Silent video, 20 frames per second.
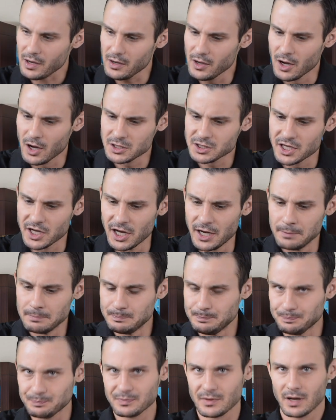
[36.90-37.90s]
Oh, it's good.
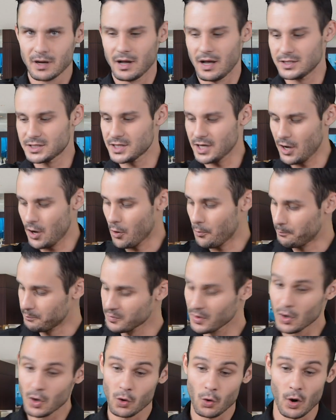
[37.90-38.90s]
So
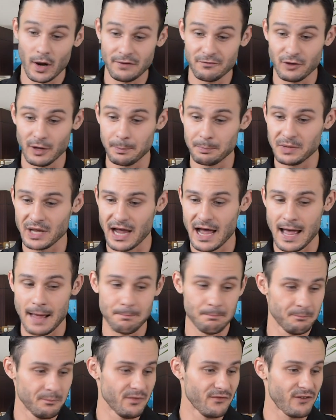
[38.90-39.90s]
Coin flip time.
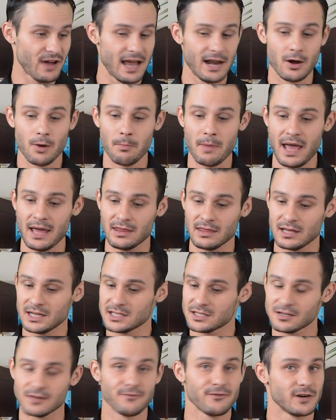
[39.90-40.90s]
If I don't make
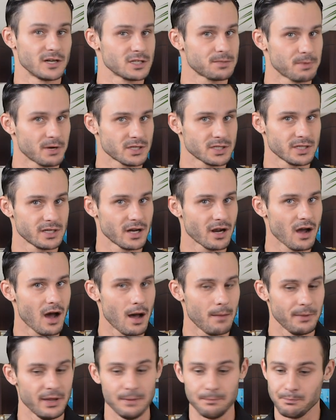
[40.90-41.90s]
this, first person to
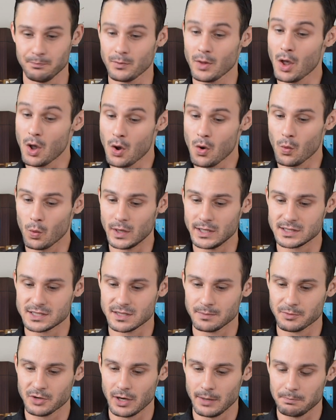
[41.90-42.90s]
comment wins
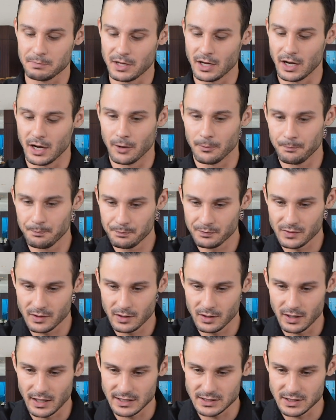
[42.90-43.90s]
some crypto.
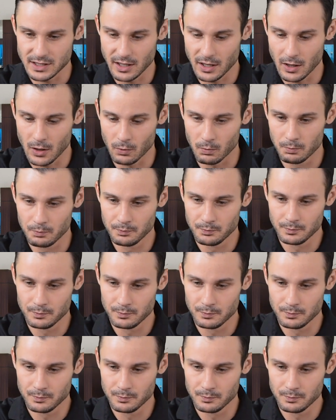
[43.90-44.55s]
Let's go.